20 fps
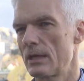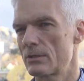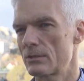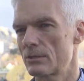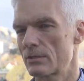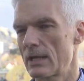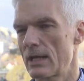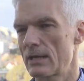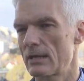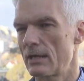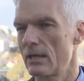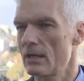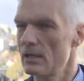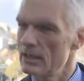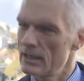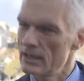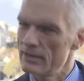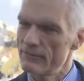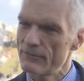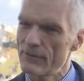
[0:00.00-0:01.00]
together,
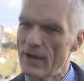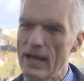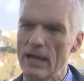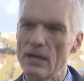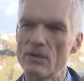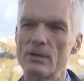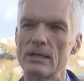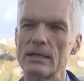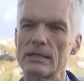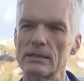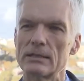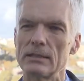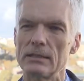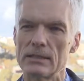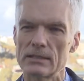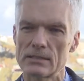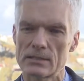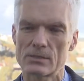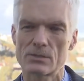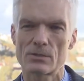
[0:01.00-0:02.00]
evaluate the
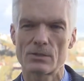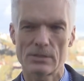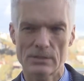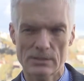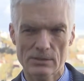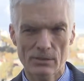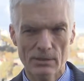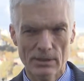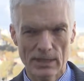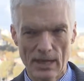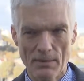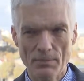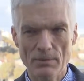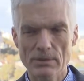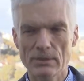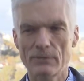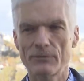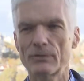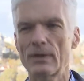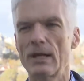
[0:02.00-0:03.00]
lessons. So this
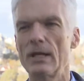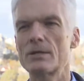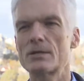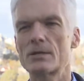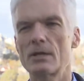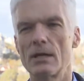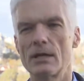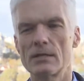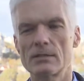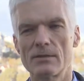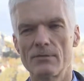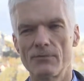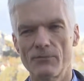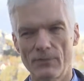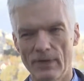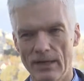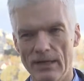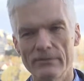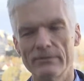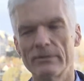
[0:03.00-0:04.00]
collaborative culture is a
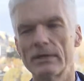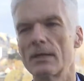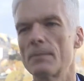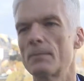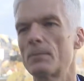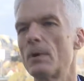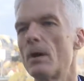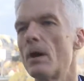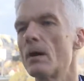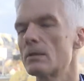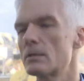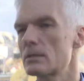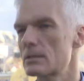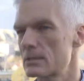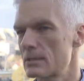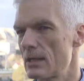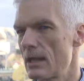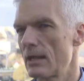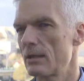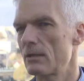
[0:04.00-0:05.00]
very, very important
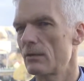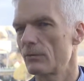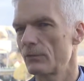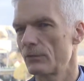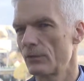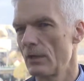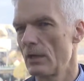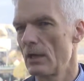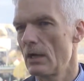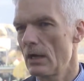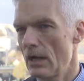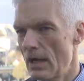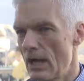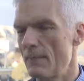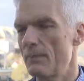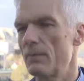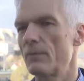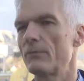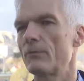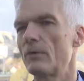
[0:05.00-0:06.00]
sign of
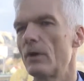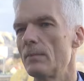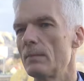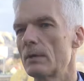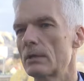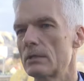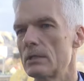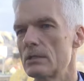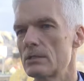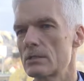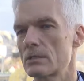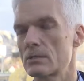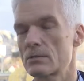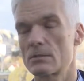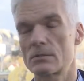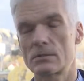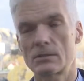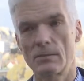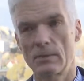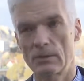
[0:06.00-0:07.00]
high-performing teaching
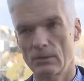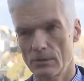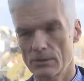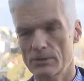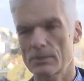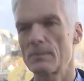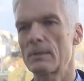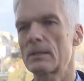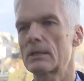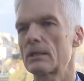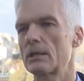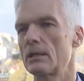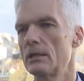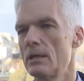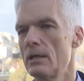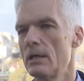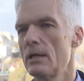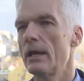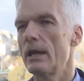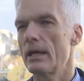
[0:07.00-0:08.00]
system. And ultimately,
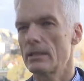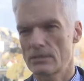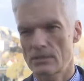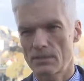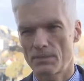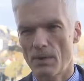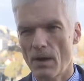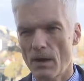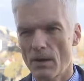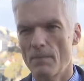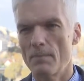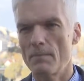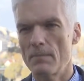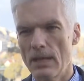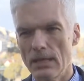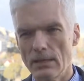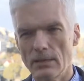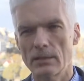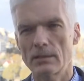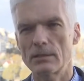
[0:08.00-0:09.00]
it's about
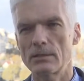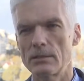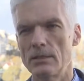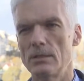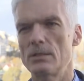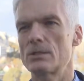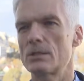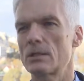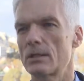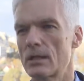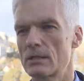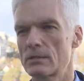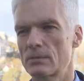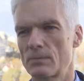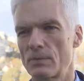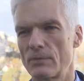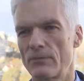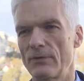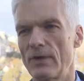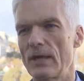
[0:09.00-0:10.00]
making teaching as a
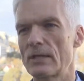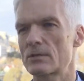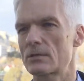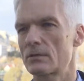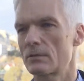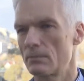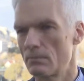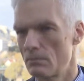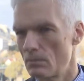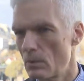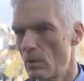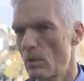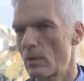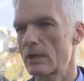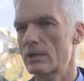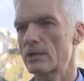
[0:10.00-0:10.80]
profession more